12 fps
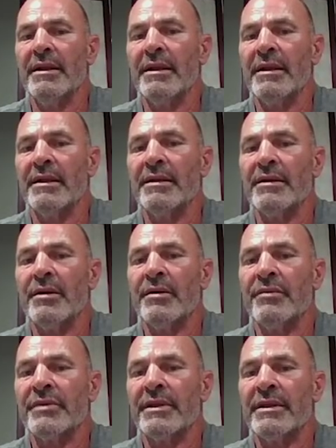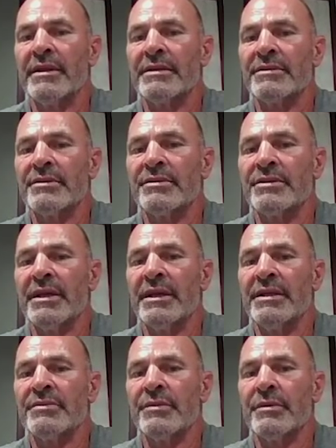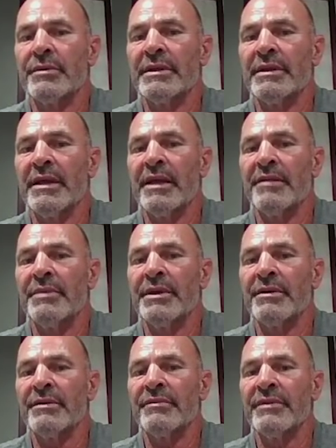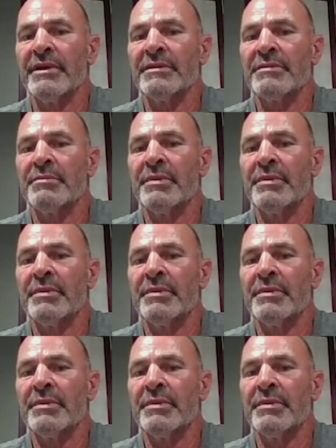and hopefully things will change where we can have bigger events.